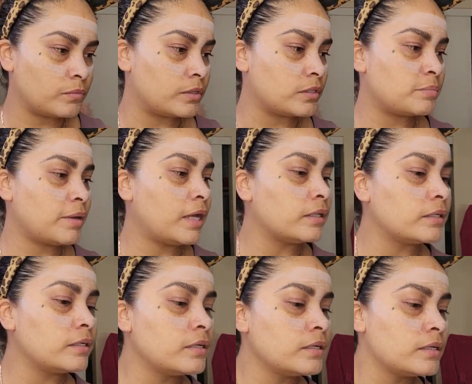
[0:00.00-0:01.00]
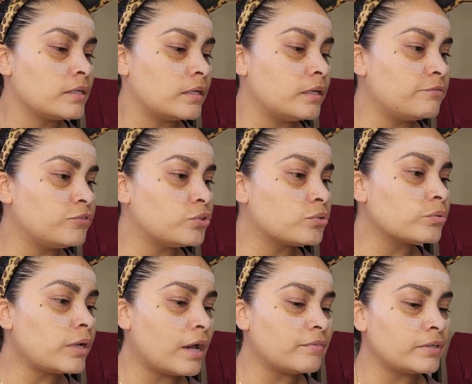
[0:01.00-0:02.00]
this palette. If you don't
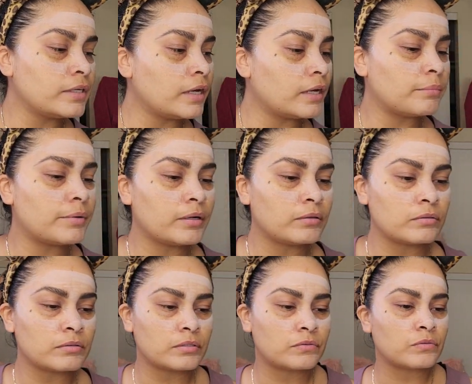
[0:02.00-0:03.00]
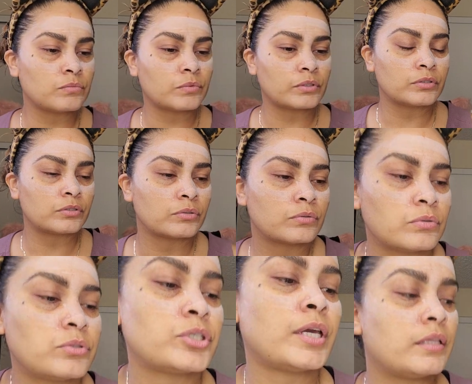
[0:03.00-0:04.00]
have any eyebrows and you want to
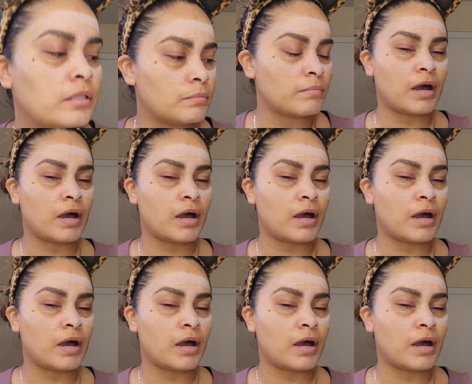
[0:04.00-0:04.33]
shade them,